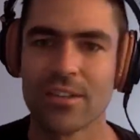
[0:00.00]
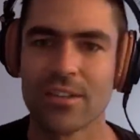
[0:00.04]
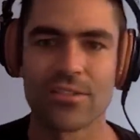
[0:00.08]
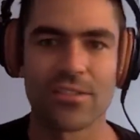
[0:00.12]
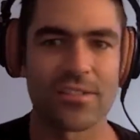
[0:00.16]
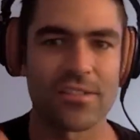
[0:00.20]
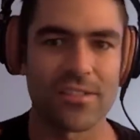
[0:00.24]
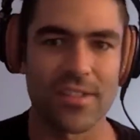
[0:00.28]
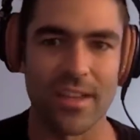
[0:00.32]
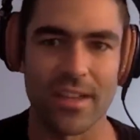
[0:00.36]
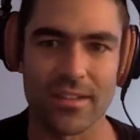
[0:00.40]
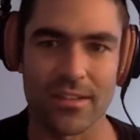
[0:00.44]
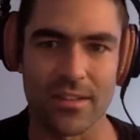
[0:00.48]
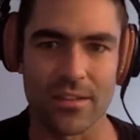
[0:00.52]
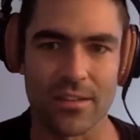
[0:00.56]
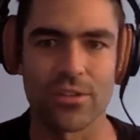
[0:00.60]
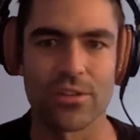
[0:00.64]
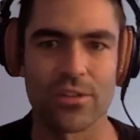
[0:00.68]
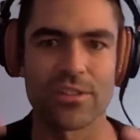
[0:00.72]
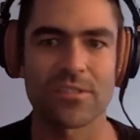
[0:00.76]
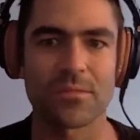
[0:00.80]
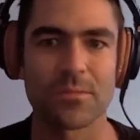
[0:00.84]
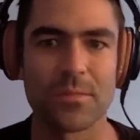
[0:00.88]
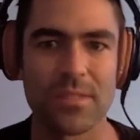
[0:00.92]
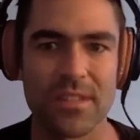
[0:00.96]
just like the
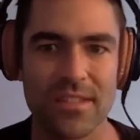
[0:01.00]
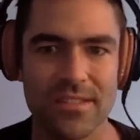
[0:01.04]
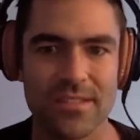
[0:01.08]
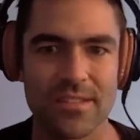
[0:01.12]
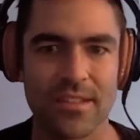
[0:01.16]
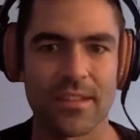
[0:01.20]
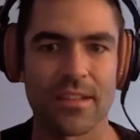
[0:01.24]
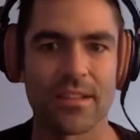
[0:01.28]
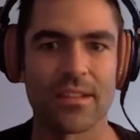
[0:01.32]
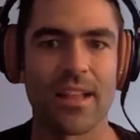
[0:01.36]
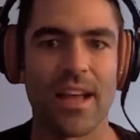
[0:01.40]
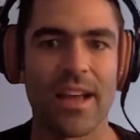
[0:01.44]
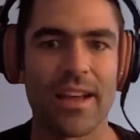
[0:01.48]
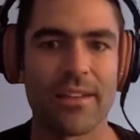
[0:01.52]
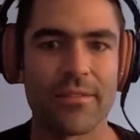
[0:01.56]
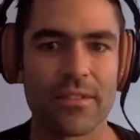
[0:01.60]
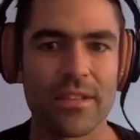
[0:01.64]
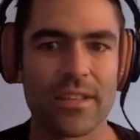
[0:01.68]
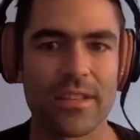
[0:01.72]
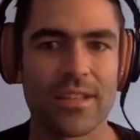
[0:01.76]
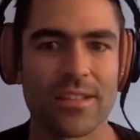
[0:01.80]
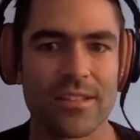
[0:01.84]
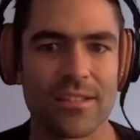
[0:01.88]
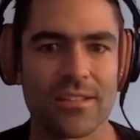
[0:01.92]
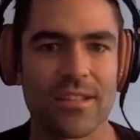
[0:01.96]
crispness and the
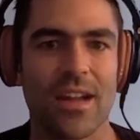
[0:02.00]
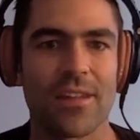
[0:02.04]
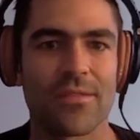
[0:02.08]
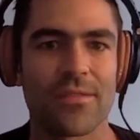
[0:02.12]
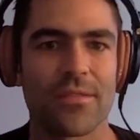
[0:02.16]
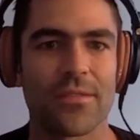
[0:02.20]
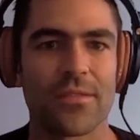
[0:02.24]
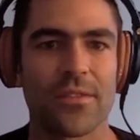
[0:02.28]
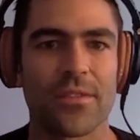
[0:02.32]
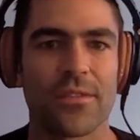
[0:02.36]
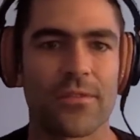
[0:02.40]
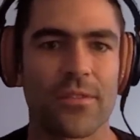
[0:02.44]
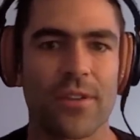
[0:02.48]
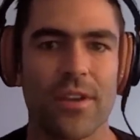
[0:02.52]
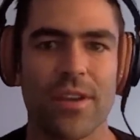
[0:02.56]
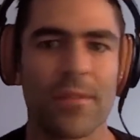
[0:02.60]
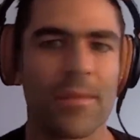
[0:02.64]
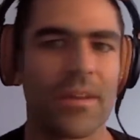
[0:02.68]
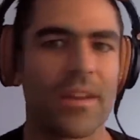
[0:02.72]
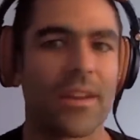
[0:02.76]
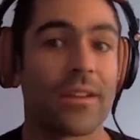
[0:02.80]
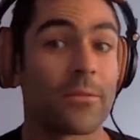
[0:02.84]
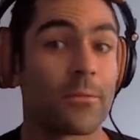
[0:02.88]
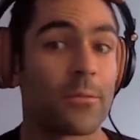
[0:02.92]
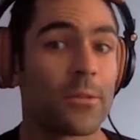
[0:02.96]
liveliness off of the
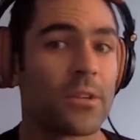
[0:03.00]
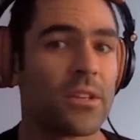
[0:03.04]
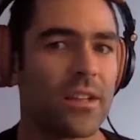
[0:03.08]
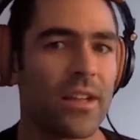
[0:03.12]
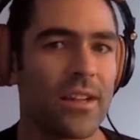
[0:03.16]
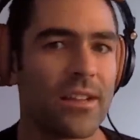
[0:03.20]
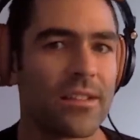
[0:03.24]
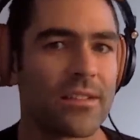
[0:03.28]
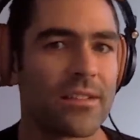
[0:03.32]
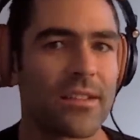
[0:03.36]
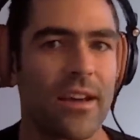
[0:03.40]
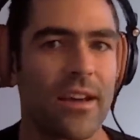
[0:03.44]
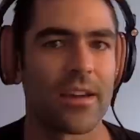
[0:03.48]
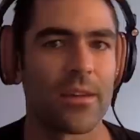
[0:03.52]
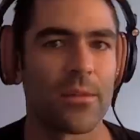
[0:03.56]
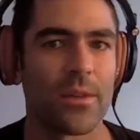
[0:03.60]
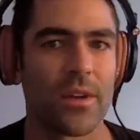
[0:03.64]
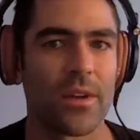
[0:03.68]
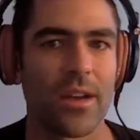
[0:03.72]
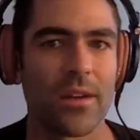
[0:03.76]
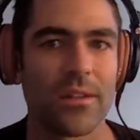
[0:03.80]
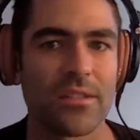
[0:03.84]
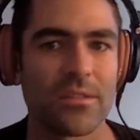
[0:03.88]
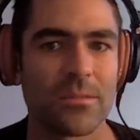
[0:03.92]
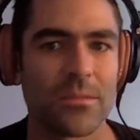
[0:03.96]
frame, I didn't realize of
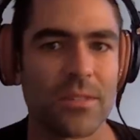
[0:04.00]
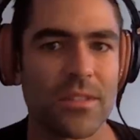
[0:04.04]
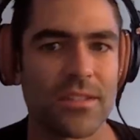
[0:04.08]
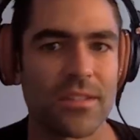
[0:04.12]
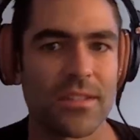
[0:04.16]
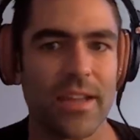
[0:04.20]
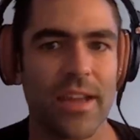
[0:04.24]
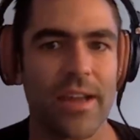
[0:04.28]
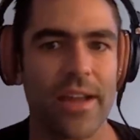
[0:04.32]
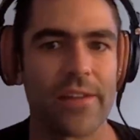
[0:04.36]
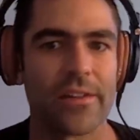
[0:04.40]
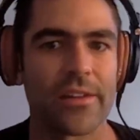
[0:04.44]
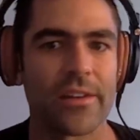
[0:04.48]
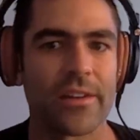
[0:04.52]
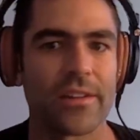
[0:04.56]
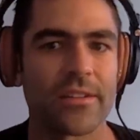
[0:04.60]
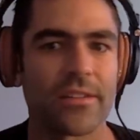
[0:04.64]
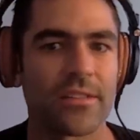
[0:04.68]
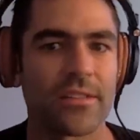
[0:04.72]
what I was missing out on.